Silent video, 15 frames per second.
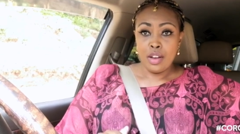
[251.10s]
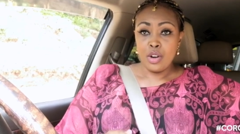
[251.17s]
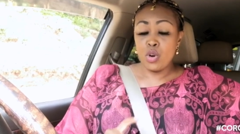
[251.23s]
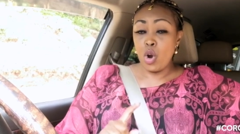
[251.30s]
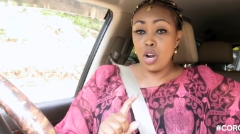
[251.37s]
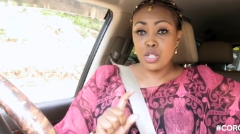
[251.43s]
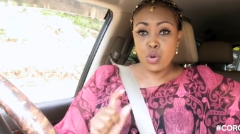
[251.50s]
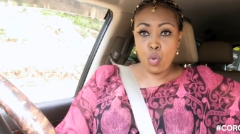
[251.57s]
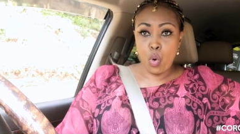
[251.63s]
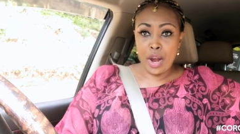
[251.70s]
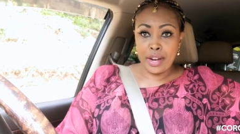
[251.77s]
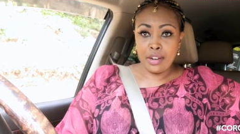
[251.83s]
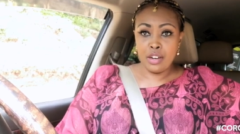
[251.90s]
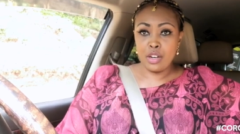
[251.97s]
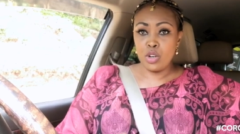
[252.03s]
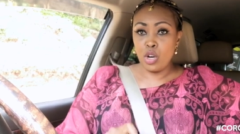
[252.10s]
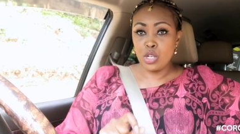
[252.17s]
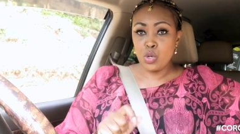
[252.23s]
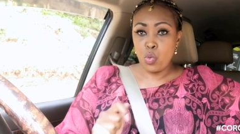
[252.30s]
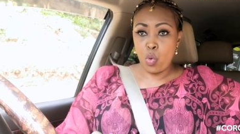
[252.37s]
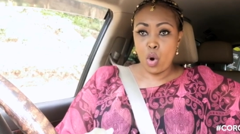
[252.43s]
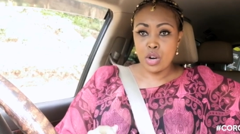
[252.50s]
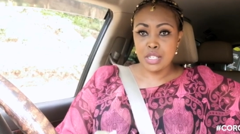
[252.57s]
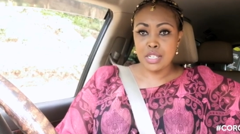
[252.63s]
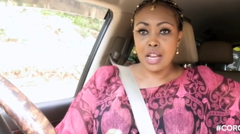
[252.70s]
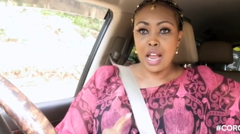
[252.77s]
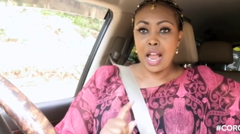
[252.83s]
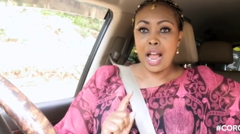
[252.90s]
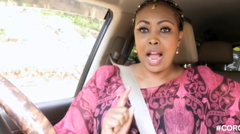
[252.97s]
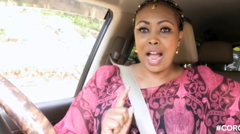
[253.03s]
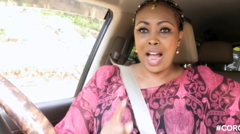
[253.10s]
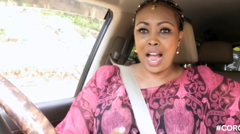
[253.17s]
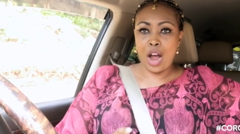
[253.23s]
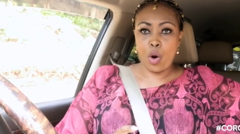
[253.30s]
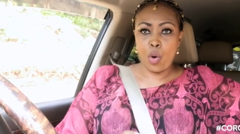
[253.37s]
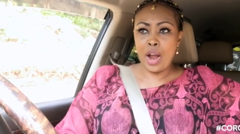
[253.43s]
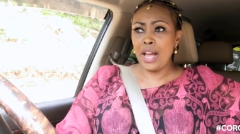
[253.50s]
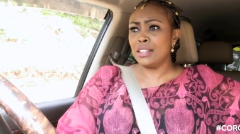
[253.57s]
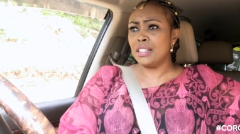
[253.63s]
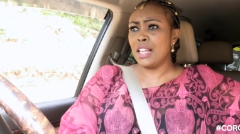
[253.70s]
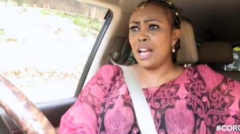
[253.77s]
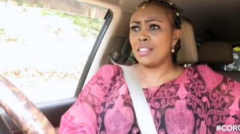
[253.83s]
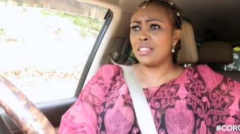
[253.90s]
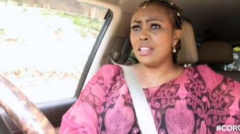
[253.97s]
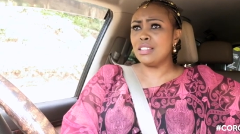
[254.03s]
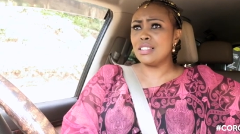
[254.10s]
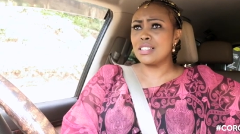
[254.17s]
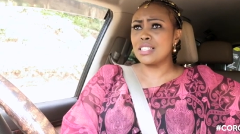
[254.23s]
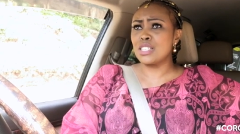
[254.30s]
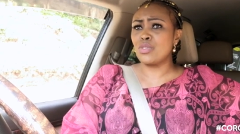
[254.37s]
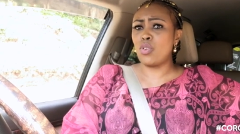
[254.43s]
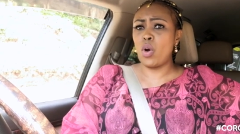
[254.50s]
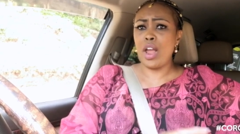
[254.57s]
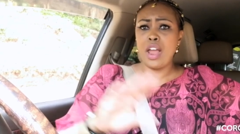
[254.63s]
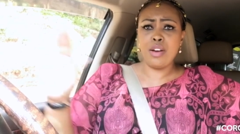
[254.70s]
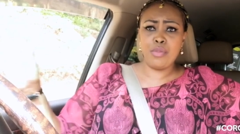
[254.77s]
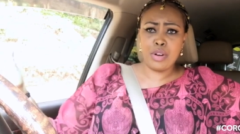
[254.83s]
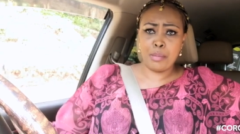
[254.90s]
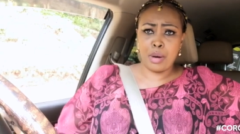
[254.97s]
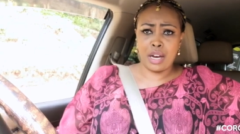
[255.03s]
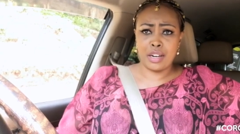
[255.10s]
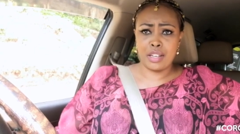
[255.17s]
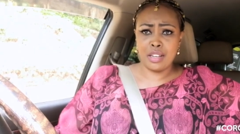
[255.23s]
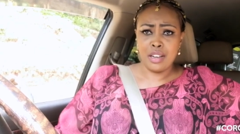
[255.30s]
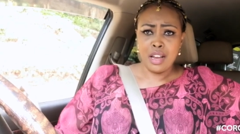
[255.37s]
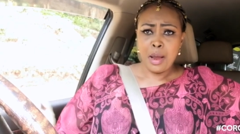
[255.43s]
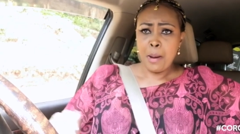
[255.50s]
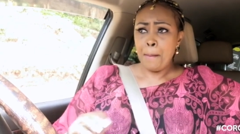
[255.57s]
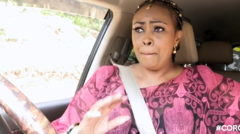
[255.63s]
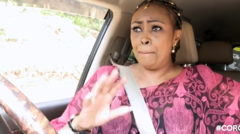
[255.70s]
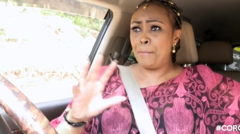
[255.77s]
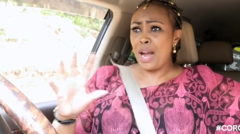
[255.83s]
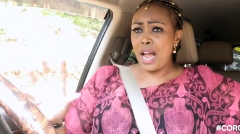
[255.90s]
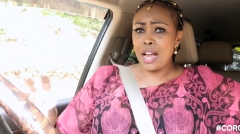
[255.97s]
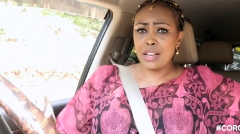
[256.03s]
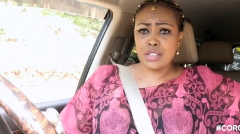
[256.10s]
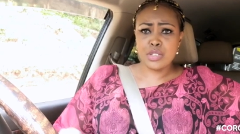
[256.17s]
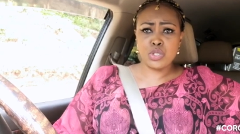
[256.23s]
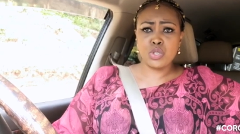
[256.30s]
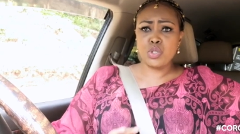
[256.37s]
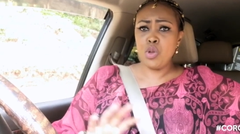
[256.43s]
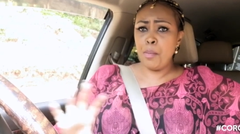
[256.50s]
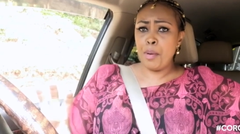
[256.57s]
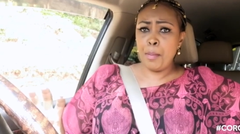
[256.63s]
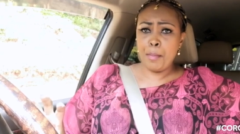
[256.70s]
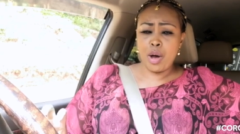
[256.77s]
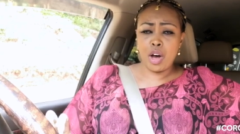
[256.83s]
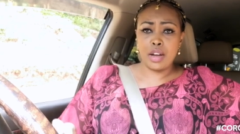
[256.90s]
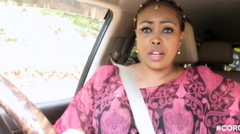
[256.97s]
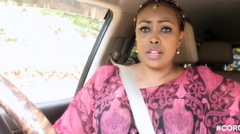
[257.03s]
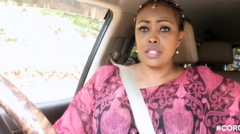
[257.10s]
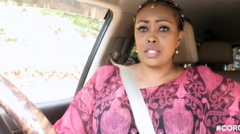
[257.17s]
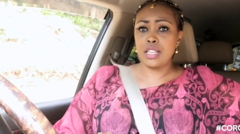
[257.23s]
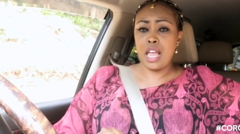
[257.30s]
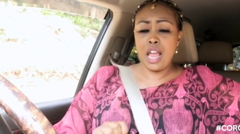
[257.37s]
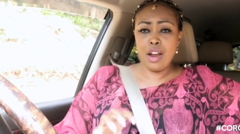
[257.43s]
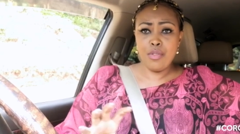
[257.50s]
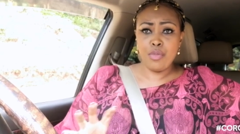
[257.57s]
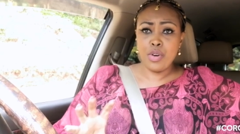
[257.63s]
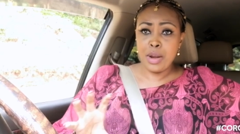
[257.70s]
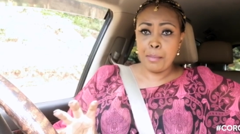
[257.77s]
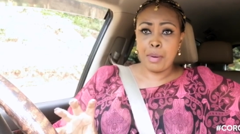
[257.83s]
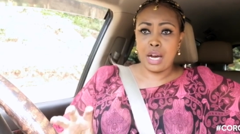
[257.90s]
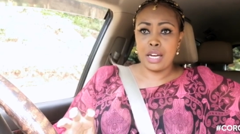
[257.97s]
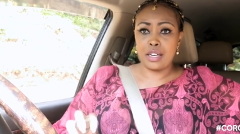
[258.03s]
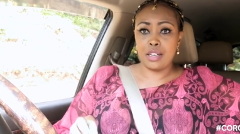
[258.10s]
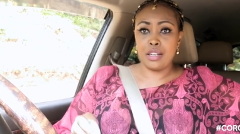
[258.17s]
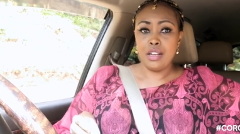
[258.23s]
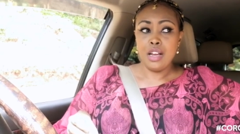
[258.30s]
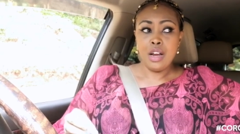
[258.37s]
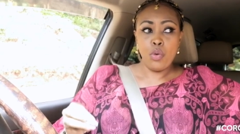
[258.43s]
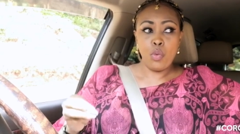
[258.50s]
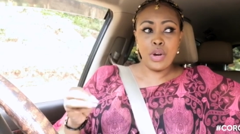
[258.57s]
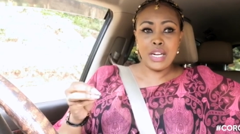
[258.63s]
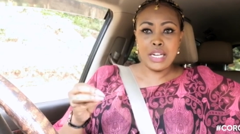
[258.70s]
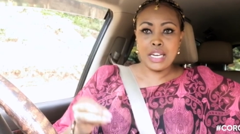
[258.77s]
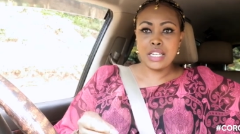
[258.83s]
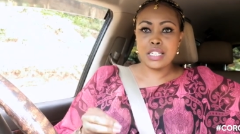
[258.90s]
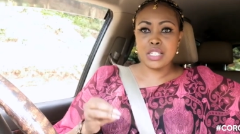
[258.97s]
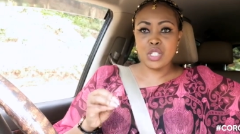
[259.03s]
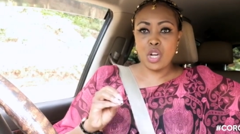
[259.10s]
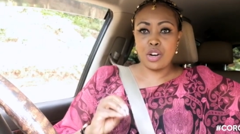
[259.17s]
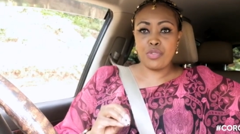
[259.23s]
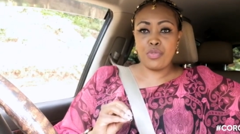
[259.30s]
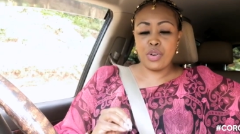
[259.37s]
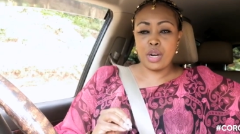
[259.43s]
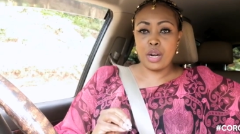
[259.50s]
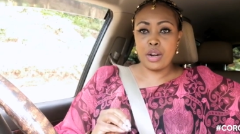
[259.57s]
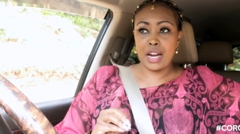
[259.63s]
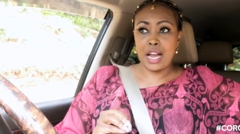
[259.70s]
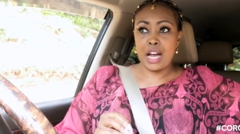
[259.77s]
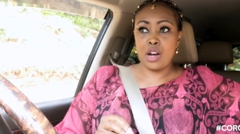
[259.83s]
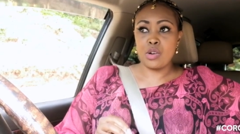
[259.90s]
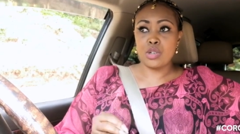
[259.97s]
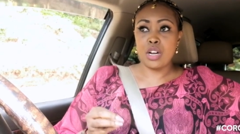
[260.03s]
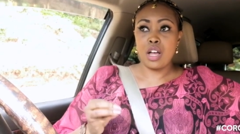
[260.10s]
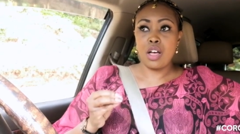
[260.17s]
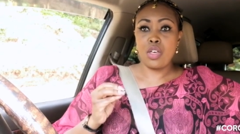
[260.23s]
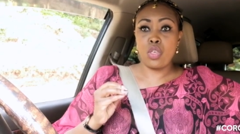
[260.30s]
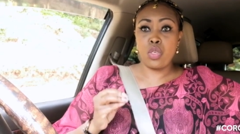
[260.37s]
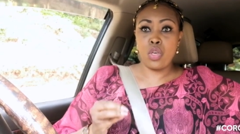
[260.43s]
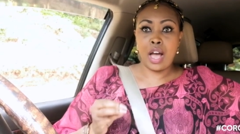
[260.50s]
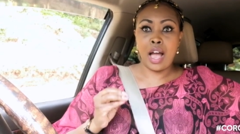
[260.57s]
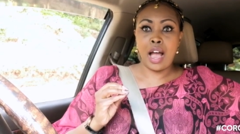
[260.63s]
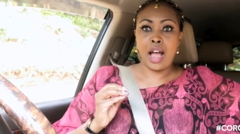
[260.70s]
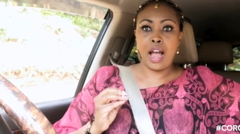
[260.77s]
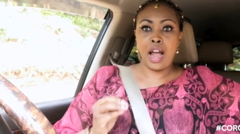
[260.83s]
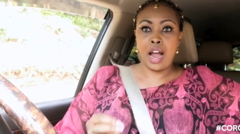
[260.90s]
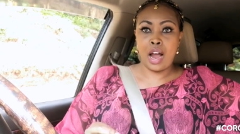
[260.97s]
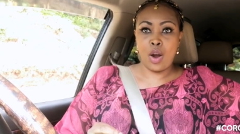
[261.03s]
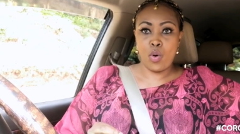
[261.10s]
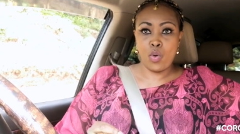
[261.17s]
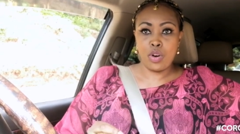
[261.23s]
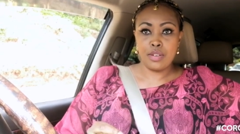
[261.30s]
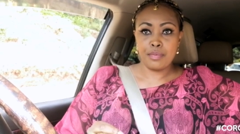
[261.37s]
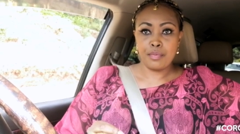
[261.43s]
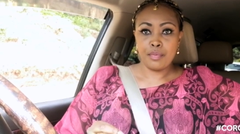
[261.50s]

Not when, not what, how. And I think this is for everybody banks, supermarkets, everybody. We need to start figuring out the how.